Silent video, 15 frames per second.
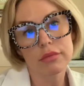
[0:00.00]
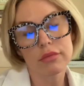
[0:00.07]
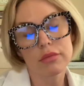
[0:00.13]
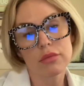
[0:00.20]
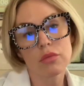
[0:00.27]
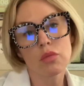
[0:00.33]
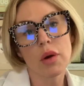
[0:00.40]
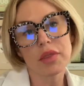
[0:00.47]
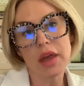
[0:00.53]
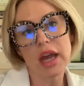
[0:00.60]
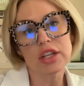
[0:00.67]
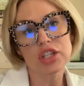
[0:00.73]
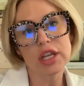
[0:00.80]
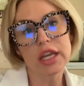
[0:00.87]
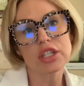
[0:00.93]
what the
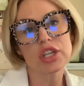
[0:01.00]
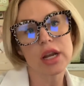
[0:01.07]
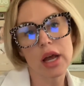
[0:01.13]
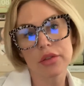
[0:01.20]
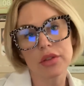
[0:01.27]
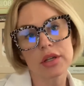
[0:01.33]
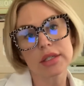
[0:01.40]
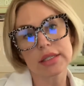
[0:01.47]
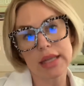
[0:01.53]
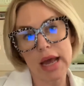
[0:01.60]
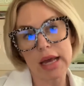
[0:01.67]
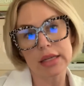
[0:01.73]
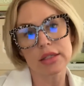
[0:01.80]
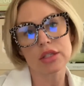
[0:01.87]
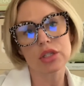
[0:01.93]
education out there
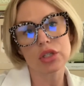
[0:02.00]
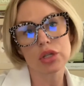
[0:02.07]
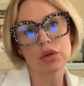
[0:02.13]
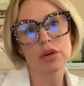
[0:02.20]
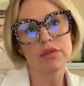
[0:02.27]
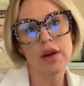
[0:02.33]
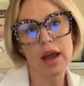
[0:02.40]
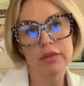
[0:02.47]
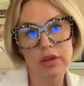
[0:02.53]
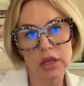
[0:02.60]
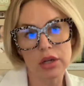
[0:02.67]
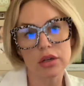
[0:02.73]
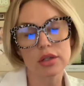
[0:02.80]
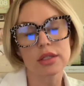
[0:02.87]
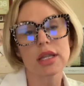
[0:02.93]
says, 2 to 5
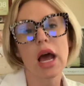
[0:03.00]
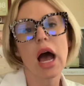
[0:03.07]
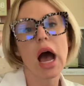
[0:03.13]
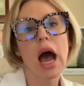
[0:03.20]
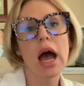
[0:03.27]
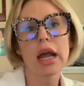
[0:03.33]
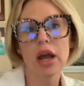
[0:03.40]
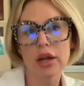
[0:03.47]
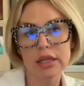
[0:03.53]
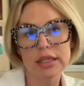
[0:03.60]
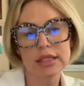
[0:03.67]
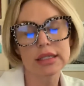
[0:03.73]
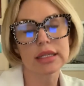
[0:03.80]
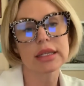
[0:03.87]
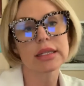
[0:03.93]
years. I
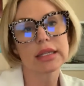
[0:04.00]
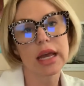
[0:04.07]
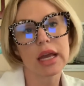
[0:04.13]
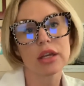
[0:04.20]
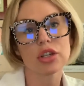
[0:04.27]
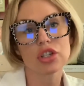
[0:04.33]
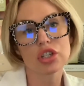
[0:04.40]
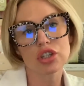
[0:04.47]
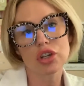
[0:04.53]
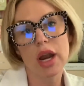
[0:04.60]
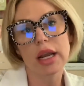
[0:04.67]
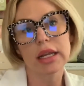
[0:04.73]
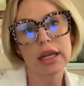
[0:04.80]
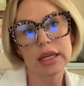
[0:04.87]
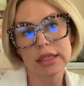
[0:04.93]
honestly say you should try
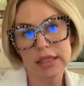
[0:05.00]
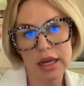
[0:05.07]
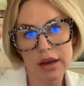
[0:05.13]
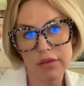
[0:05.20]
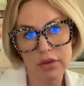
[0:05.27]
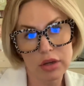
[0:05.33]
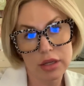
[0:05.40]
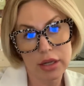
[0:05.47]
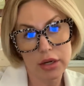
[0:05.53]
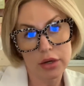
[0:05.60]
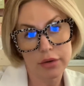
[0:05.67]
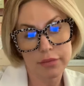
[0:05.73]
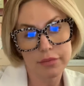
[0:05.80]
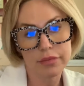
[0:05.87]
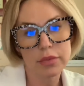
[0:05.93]
to get it done every
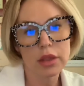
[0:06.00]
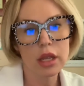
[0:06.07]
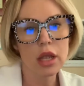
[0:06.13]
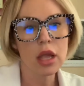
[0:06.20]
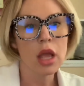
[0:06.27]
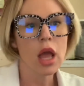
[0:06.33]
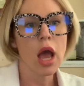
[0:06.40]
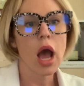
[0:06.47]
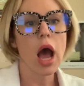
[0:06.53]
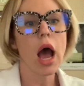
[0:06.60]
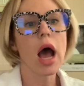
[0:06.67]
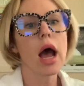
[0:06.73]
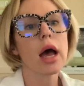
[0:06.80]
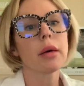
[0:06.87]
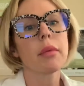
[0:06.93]
year.
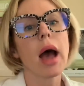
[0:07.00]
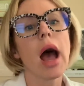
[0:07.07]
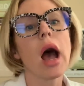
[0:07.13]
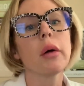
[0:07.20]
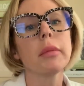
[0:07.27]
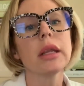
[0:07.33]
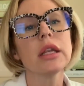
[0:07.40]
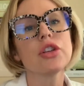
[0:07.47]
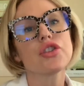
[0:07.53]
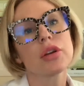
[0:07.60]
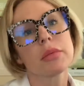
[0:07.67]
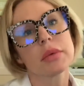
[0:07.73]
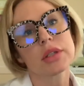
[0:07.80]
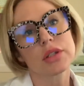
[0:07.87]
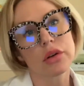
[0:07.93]
How many
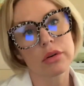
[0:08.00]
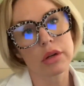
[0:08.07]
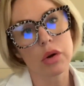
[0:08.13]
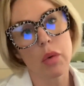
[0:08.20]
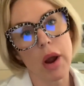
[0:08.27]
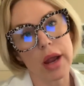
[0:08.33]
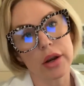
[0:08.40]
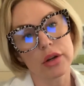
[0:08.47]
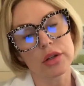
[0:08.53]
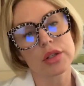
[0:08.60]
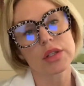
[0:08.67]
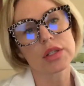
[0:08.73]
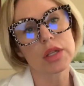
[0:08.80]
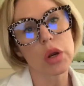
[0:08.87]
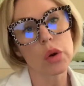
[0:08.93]
treatments are required?
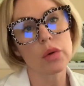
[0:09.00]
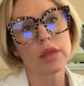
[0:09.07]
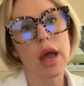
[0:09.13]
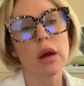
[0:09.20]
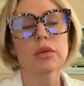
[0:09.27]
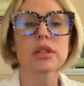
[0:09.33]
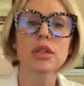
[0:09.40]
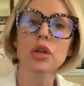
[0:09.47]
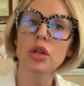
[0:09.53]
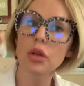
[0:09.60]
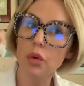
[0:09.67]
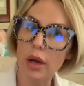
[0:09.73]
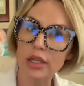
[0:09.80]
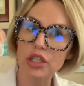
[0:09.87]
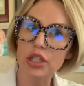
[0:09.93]
So that was a good
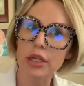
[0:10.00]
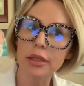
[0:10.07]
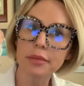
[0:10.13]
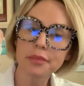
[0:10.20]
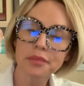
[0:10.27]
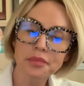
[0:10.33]
question,